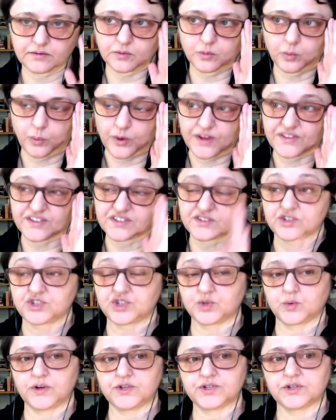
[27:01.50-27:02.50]
when the
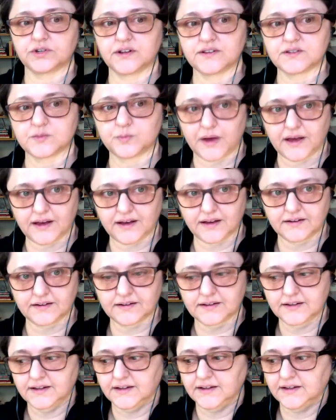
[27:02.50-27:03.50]
situation is bad.
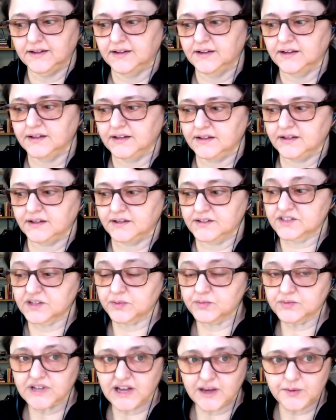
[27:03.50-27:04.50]

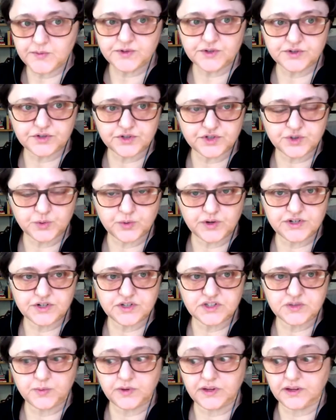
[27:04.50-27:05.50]
Sometimes those
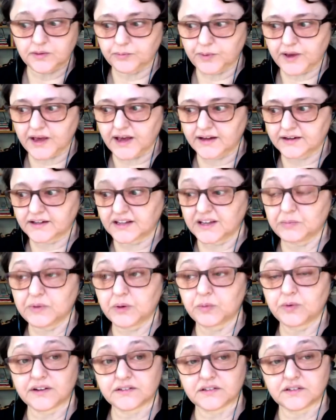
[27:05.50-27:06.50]
situations being bad can be
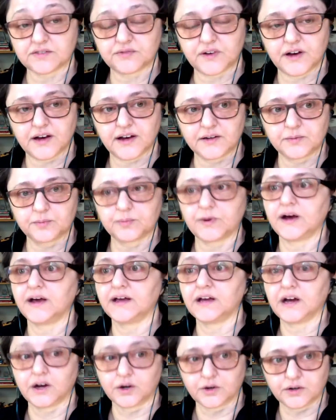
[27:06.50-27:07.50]
rectified
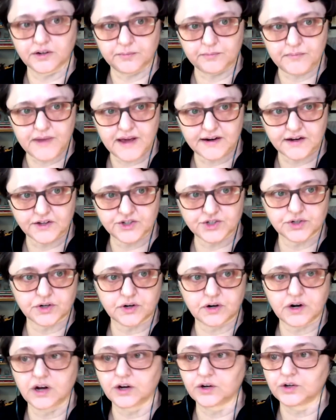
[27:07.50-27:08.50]
by a good
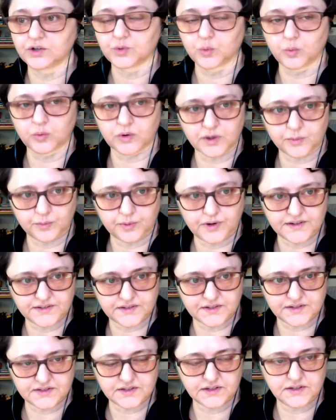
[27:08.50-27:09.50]
manager, a good work
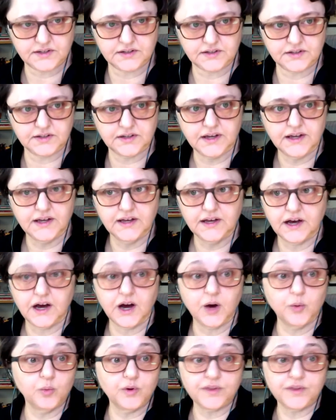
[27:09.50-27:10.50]
process
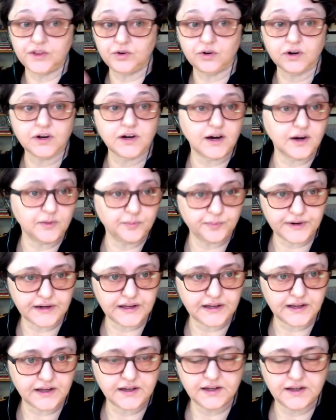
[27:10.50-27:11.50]
within your
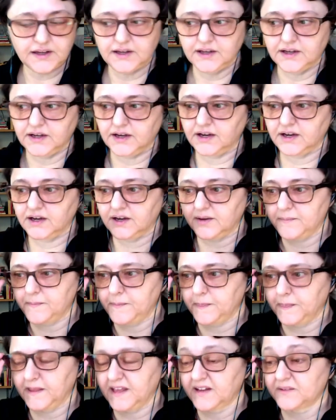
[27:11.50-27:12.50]
company.
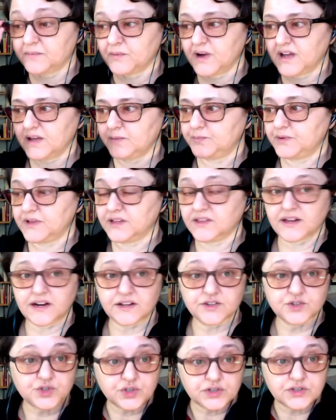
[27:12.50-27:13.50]
It might be that
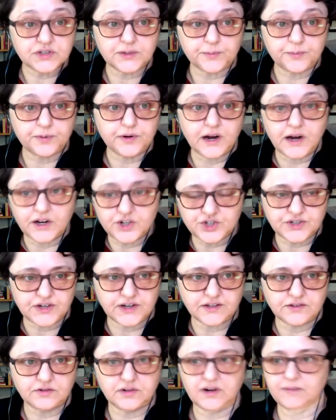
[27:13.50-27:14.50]
it's just a
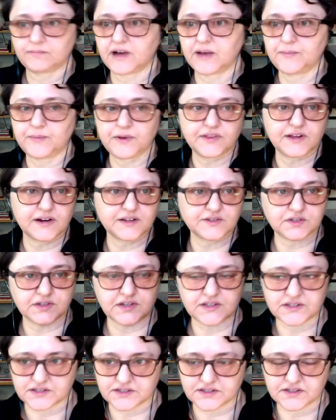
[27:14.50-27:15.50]
project, or it might be that it's a
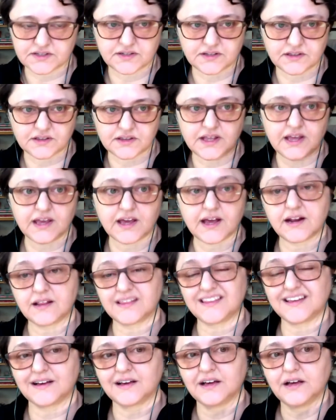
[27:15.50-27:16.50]
consistent thing. And I think